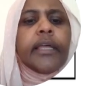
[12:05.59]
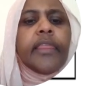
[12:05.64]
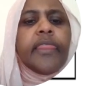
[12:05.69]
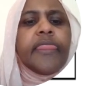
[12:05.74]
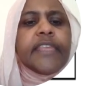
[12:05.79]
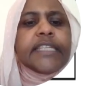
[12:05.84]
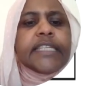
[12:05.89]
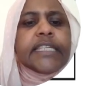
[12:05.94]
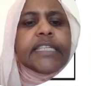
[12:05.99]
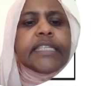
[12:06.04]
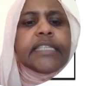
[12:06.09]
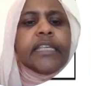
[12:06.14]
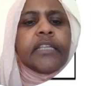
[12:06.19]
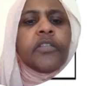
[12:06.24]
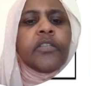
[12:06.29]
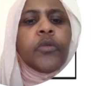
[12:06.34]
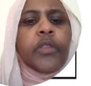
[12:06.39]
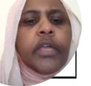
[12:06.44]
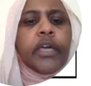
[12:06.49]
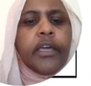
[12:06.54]
This is
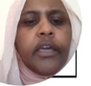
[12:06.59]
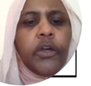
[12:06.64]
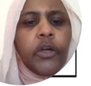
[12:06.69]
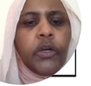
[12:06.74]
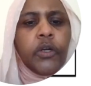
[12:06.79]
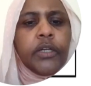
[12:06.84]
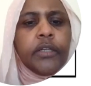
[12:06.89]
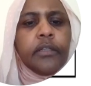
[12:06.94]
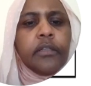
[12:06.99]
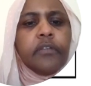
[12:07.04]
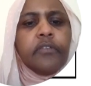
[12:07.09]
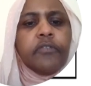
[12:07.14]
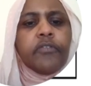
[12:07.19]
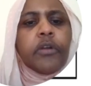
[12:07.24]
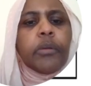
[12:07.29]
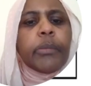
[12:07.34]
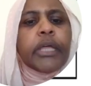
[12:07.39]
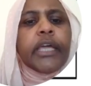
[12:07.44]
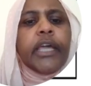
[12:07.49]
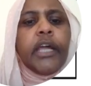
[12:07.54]
sent to the kernel, from
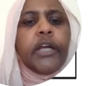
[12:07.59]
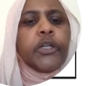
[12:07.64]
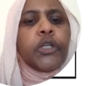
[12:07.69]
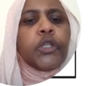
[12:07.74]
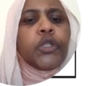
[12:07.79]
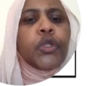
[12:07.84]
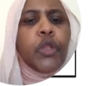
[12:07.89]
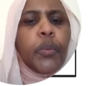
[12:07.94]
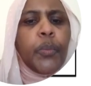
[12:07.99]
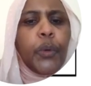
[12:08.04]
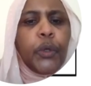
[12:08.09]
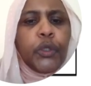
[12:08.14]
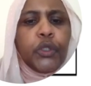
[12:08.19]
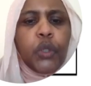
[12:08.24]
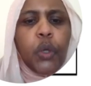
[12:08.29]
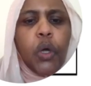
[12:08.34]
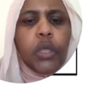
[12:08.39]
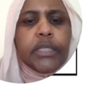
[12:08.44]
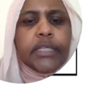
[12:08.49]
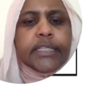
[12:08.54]
the kernel to the
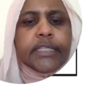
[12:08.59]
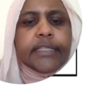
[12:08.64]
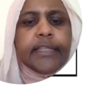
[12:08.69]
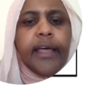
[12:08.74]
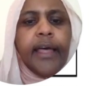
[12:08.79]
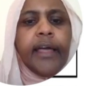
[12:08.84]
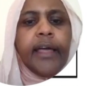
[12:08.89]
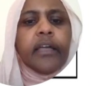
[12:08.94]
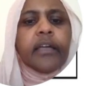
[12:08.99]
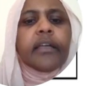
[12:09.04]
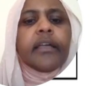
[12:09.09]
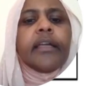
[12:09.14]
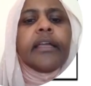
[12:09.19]
protocol stack,